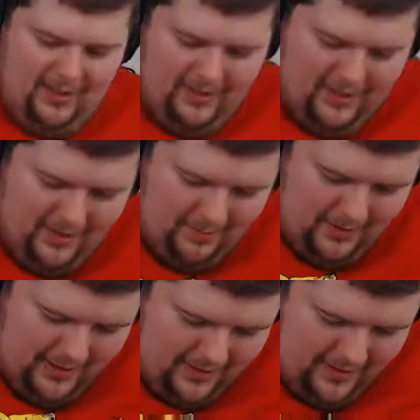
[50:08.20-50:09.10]
they all seem
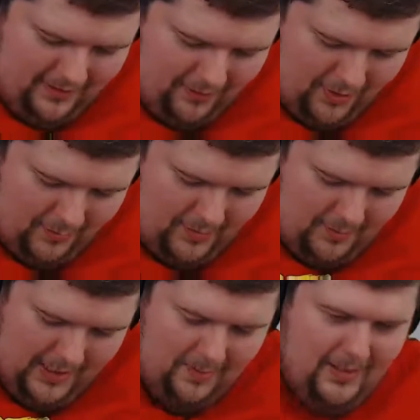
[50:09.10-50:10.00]
like deformed
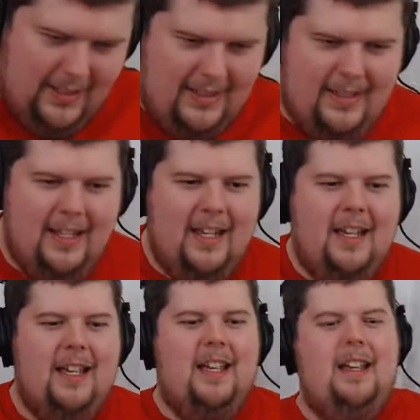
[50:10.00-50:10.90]
babies,
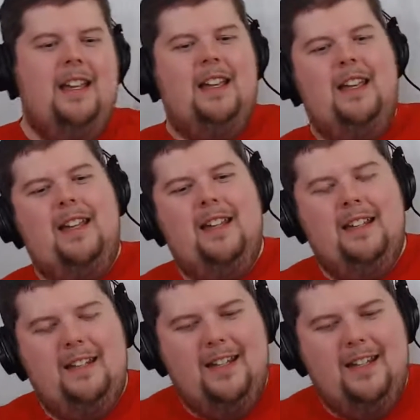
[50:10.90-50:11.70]
and